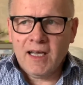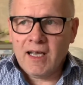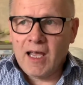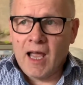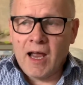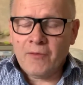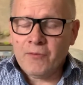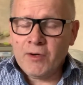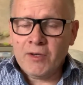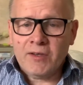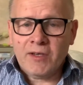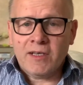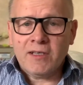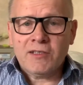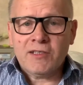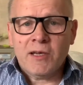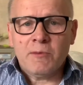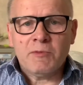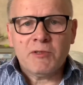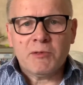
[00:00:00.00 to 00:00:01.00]
everything
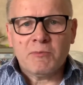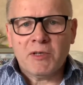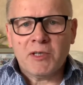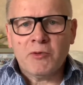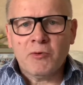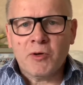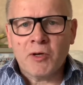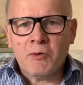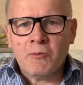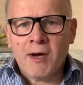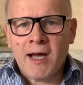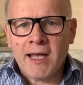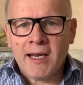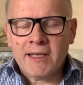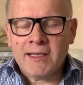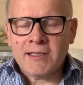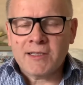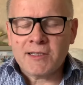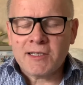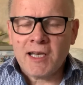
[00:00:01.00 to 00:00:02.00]
seems to be going well
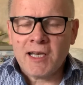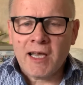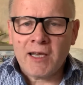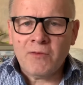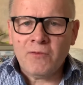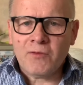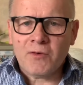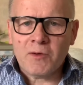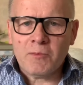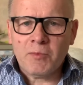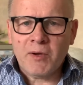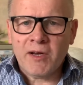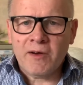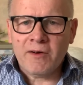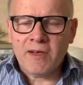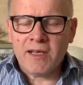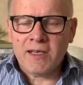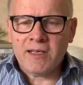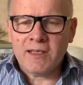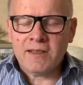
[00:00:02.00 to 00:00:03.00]
in his life for a
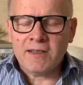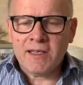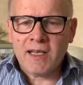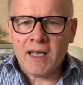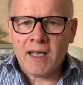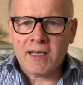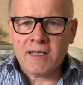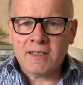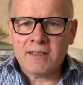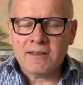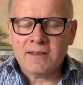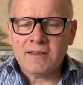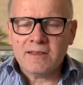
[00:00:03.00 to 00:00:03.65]
period, and then